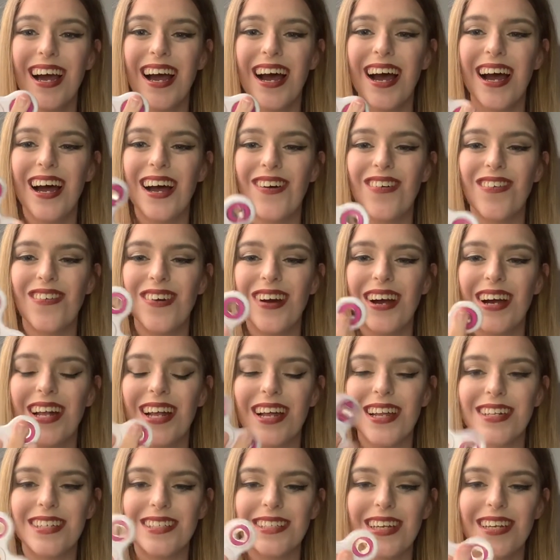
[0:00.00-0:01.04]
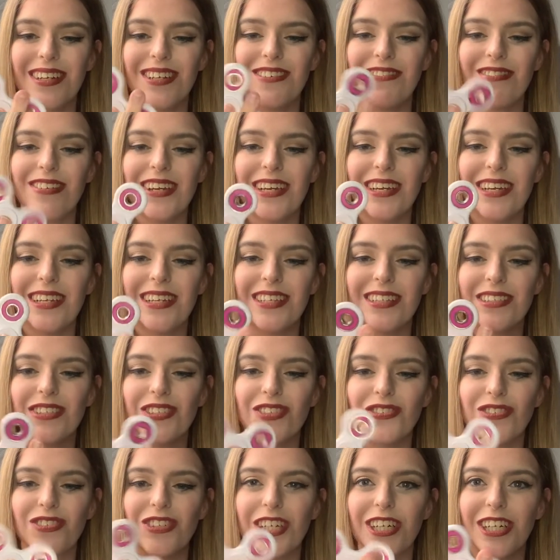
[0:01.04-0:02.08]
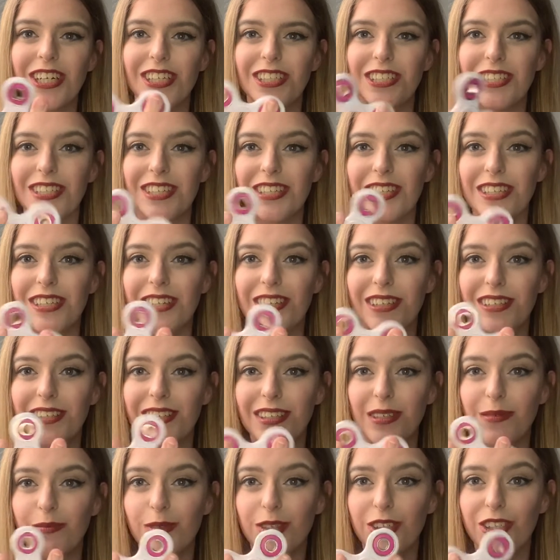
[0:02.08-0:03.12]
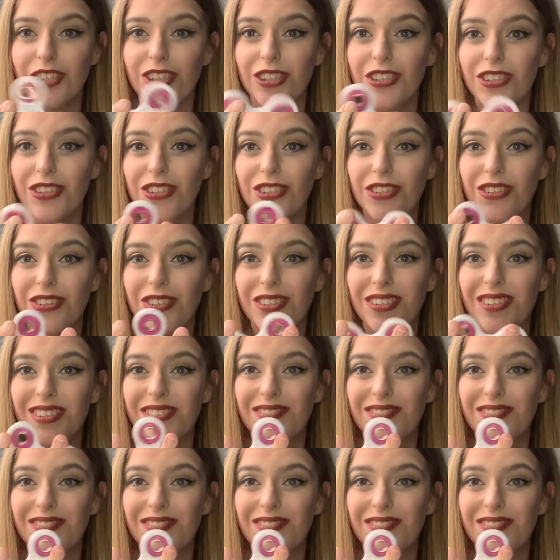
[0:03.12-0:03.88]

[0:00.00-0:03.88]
I like the sound of it. It's just really nice and simple to use.